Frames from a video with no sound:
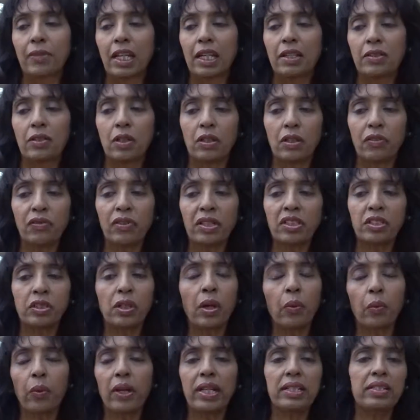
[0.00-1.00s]
So the first
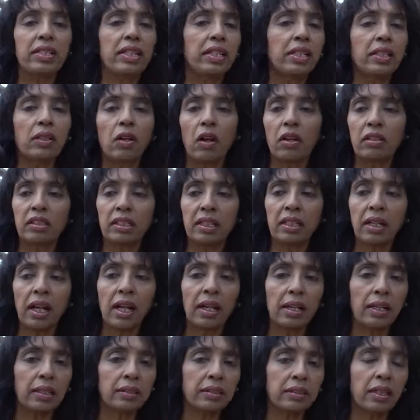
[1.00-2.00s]
shop went in, got the
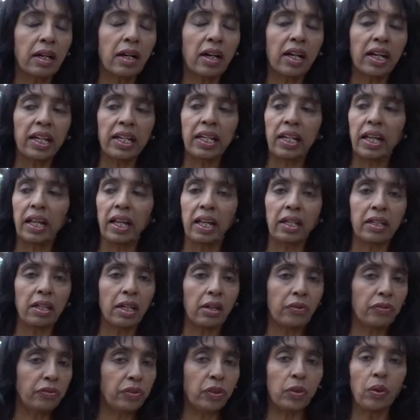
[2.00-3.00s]
color dye and
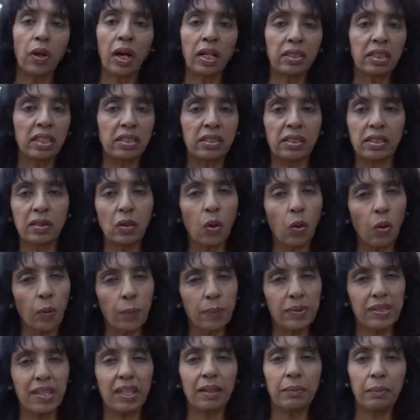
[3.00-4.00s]
a few other
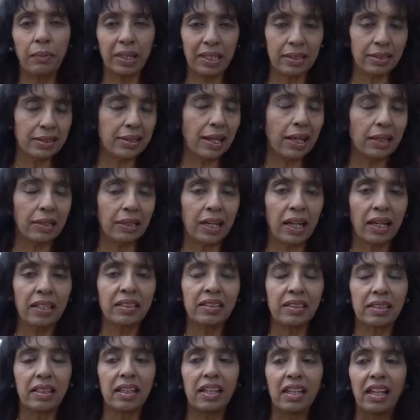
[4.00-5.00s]
soaps and bits like
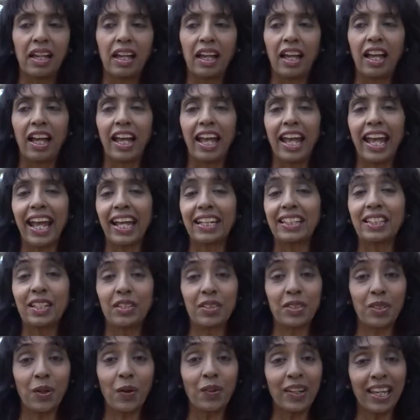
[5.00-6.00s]
that. And the
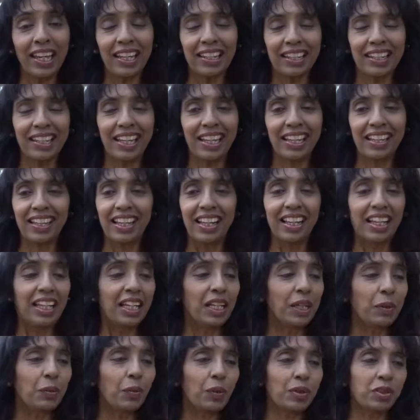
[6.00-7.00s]
socket thing,
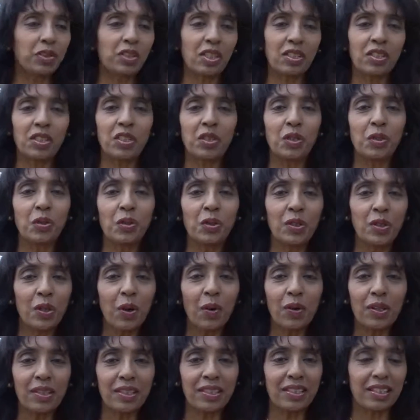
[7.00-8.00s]
it was just 2
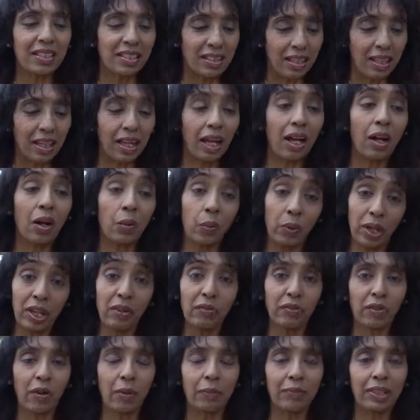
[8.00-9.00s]
doors away
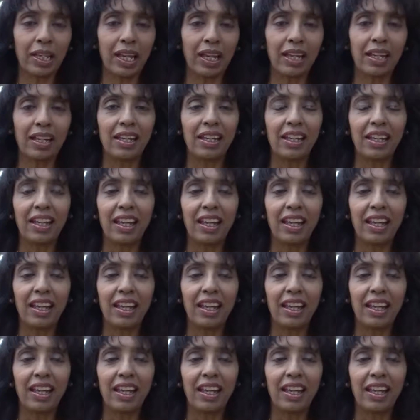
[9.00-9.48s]
from there.